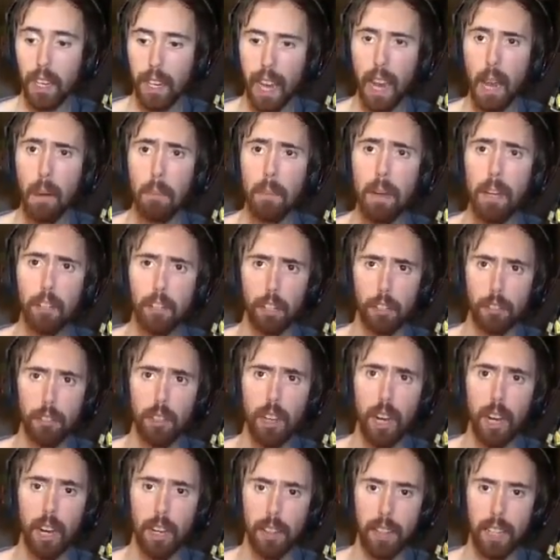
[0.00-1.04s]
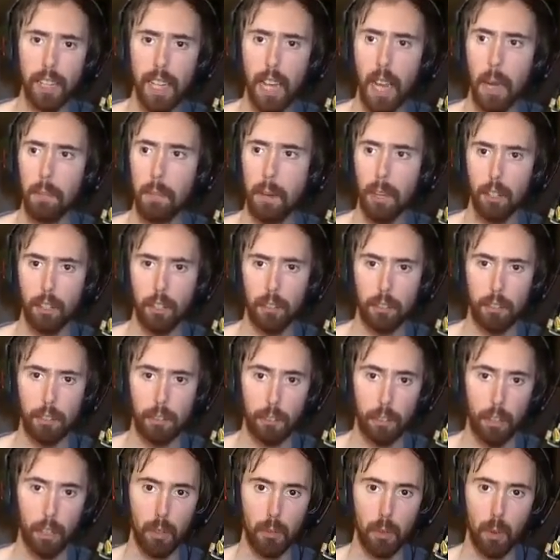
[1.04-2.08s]
Ambitious, yeah, I think ambitious
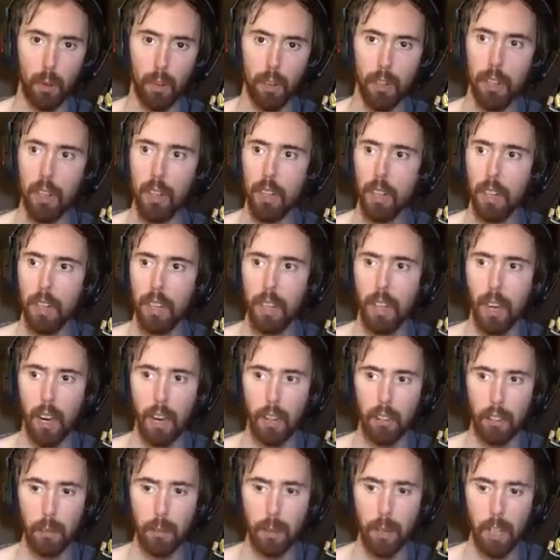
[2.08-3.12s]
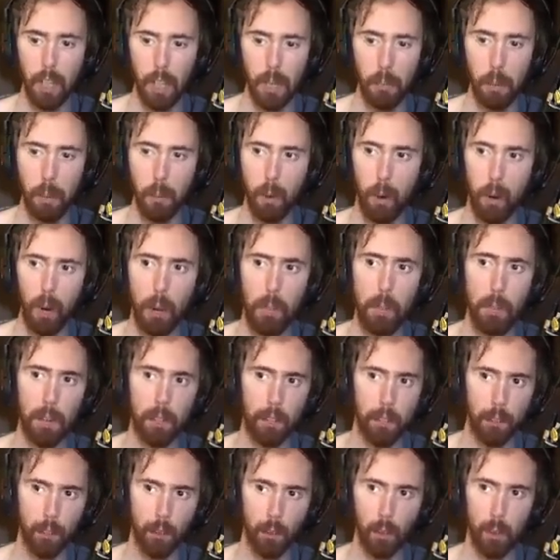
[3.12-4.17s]
is a good word. Yeah, to be a little bit more
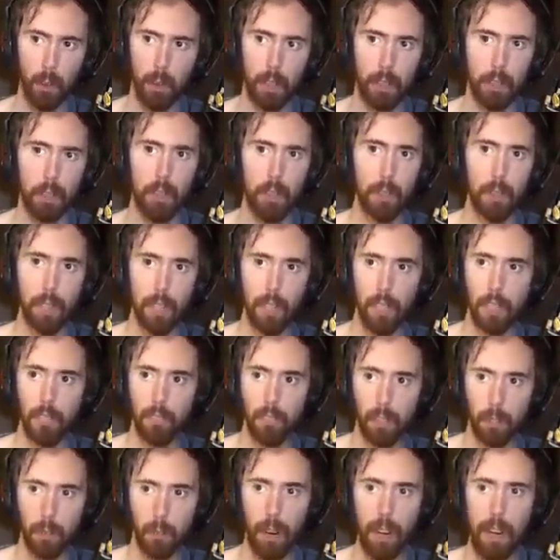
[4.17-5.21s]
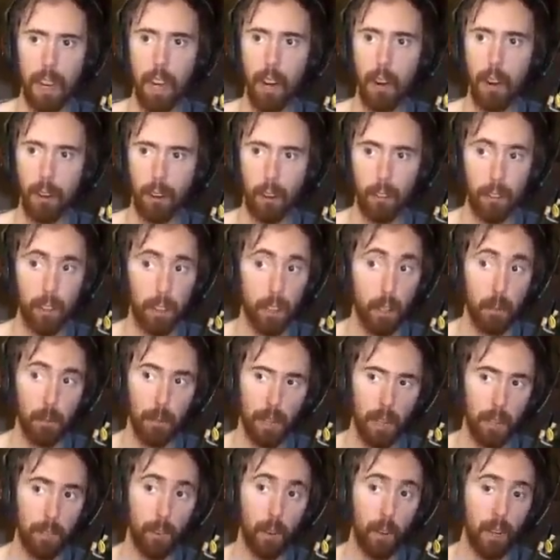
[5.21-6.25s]
ambitious with what they're doing. Because, like, right now, I don't think they're
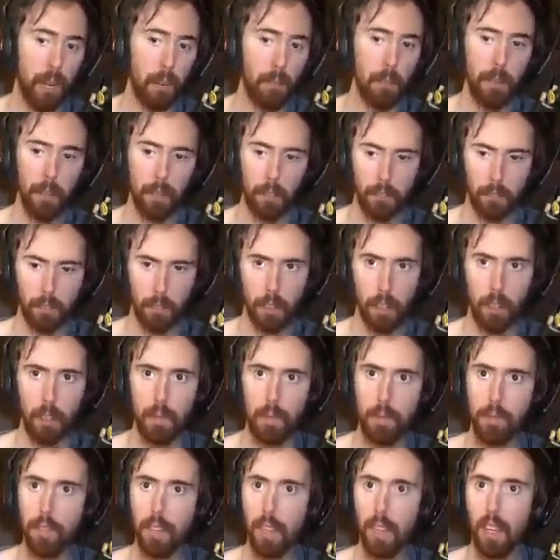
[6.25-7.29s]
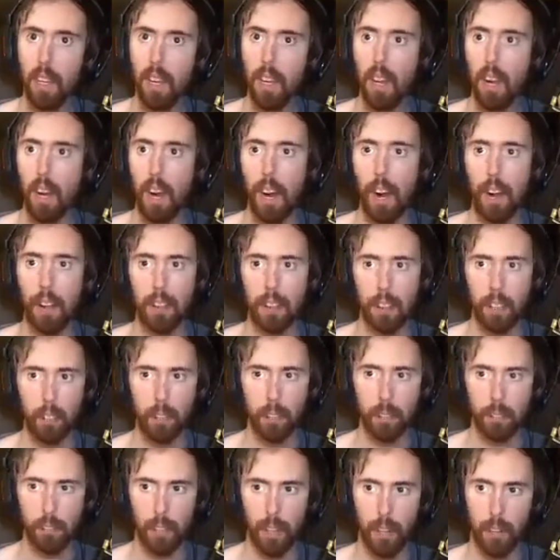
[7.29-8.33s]
being very ambitious at all. I think they're
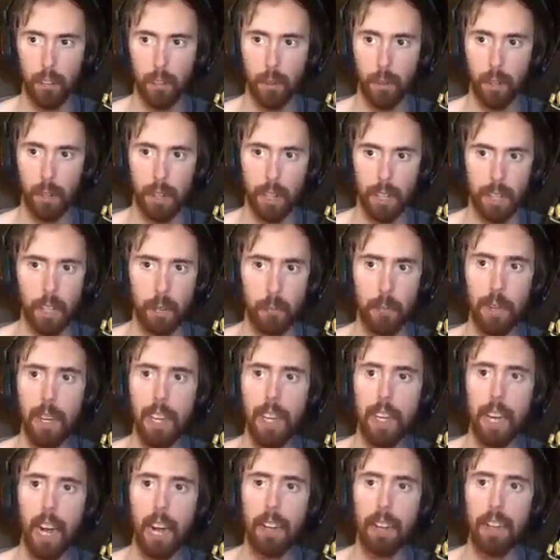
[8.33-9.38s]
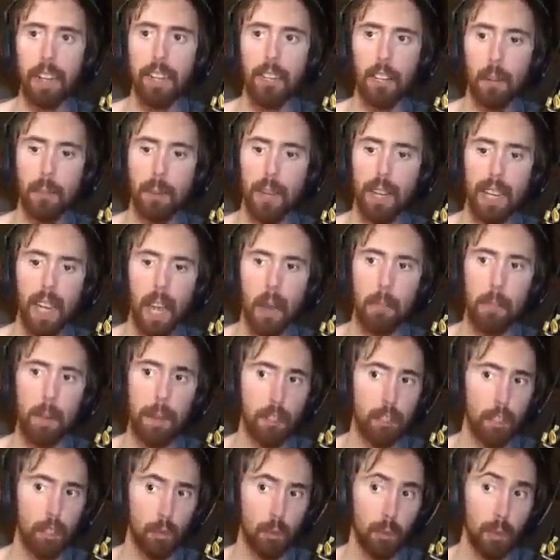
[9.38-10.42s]
just kind of doing, like, I think they're being
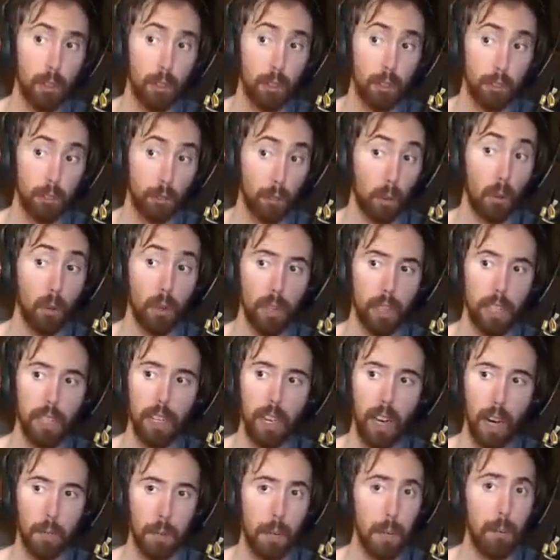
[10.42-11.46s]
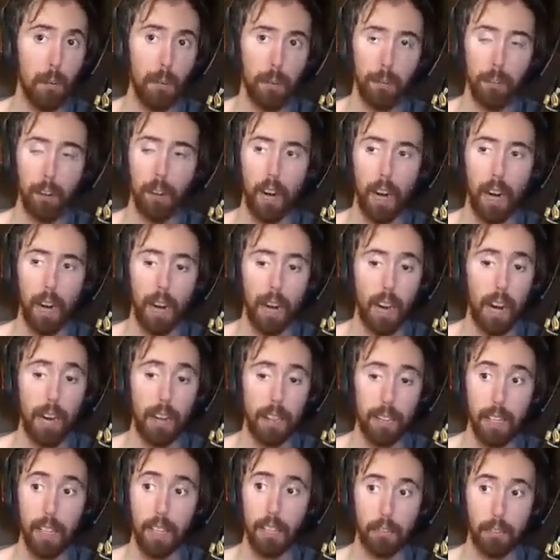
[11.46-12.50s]
ambitious with their story. I mean, to be fair,
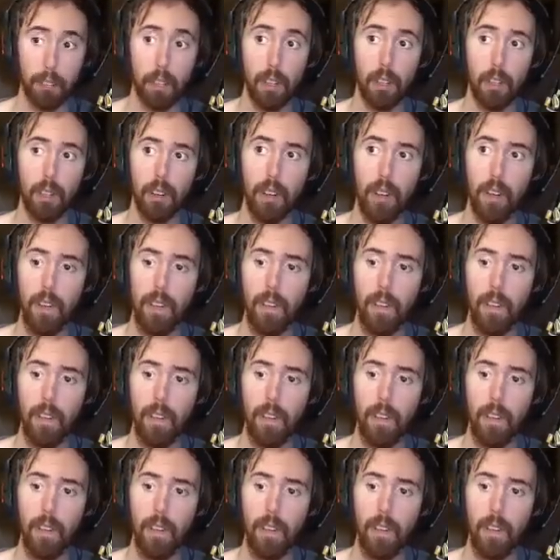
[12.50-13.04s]
I think so.